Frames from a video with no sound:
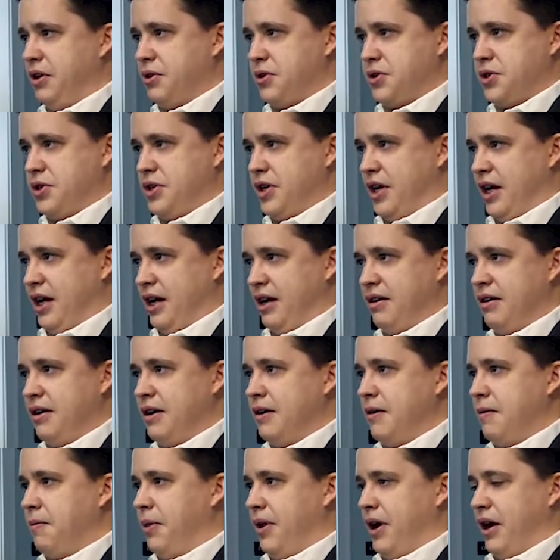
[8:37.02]
your state.
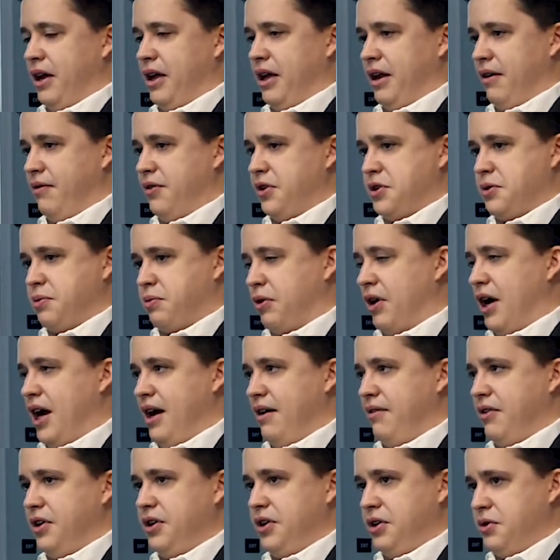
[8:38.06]
And if it's
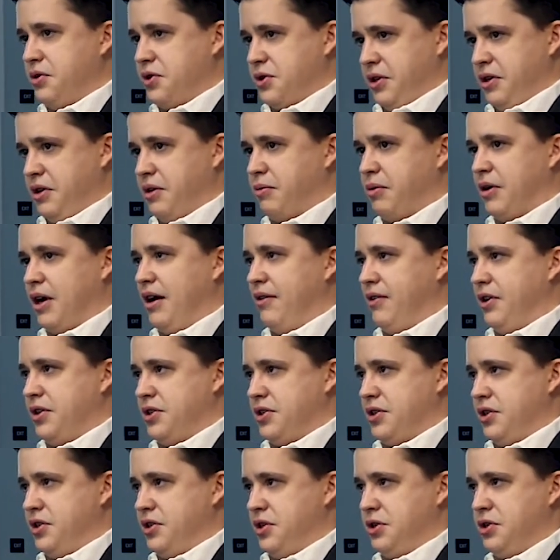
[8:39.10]
private, usually the private
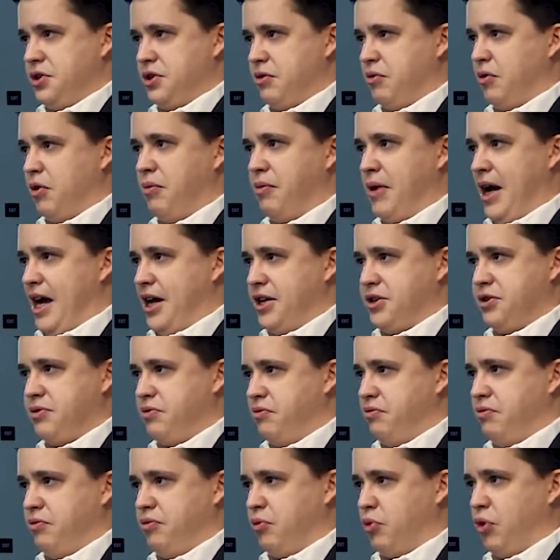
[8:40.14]
institution will match
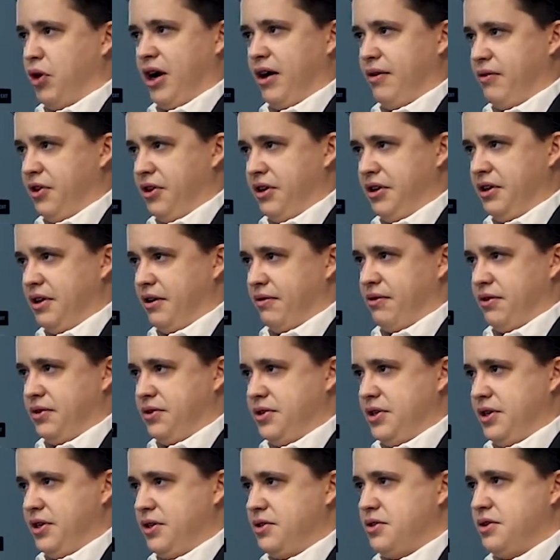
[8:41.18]
whatever the
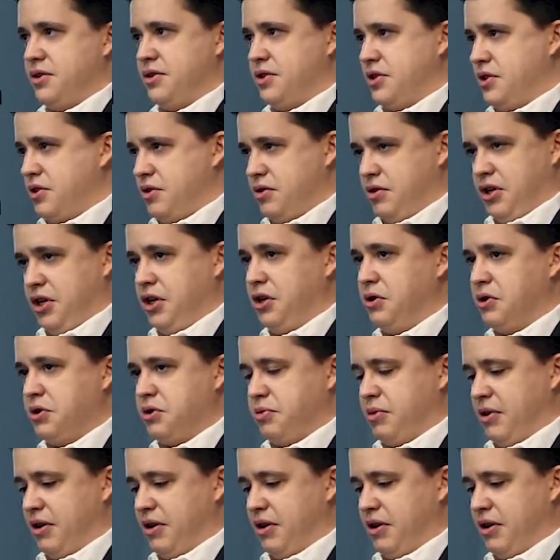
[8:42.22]
difference is. It's a huge